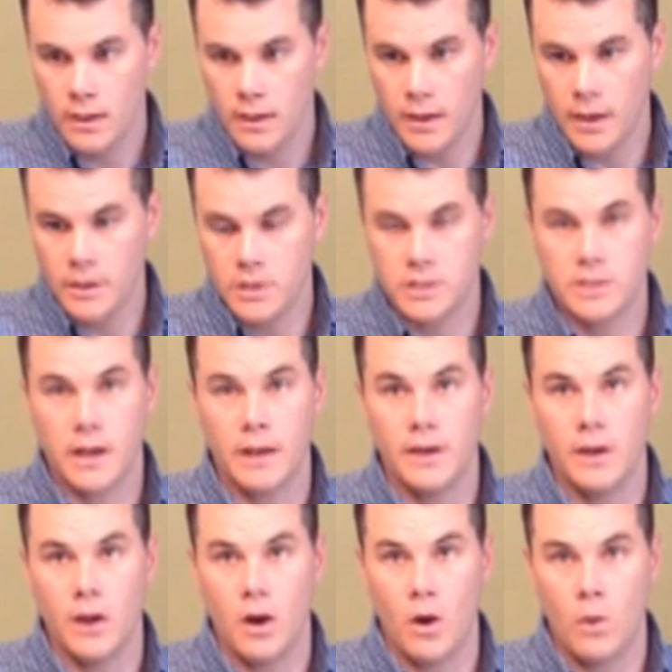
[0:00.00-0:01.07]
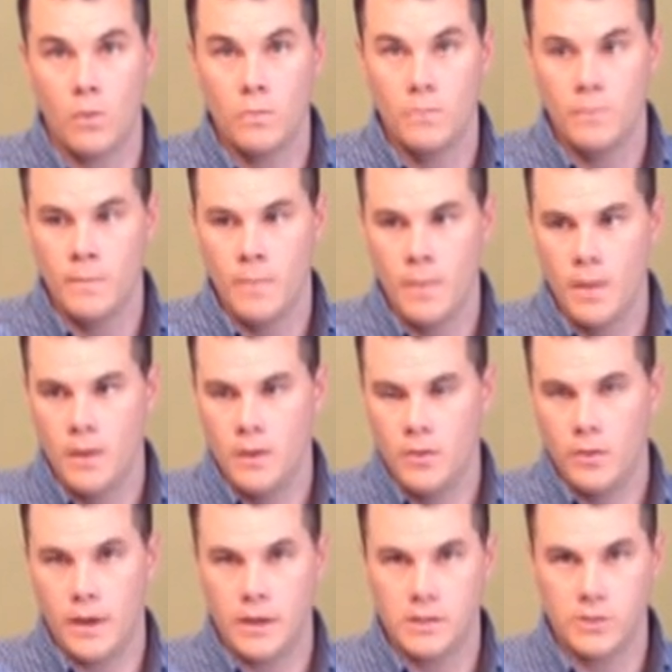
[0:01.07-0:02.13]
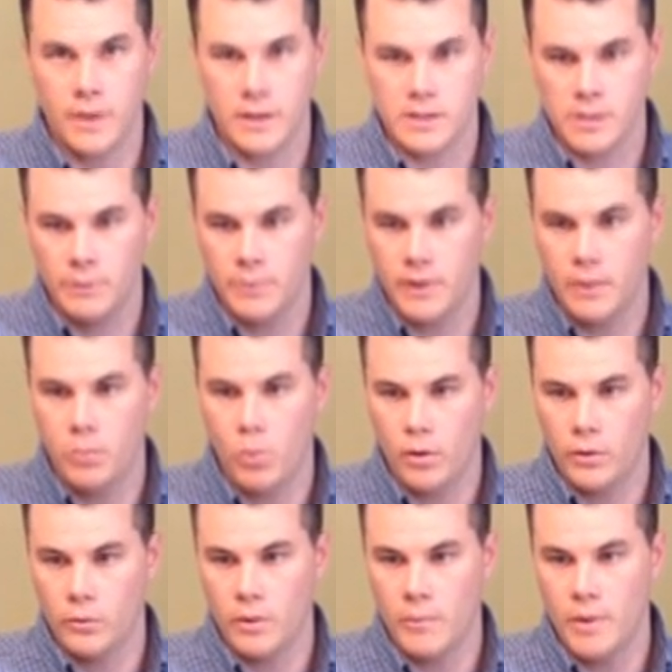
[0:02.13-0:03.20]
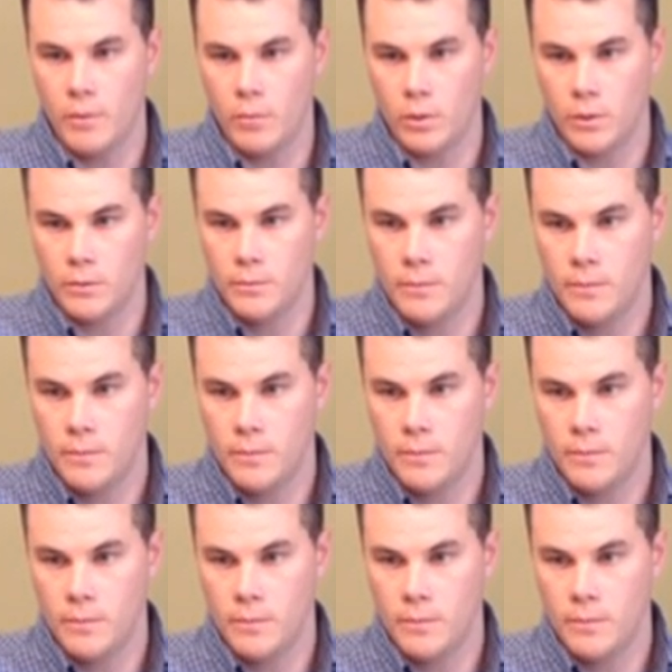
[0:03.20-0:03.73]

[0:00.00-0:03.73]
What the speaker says: it just doesn't go. Okay, so that's something important to remember.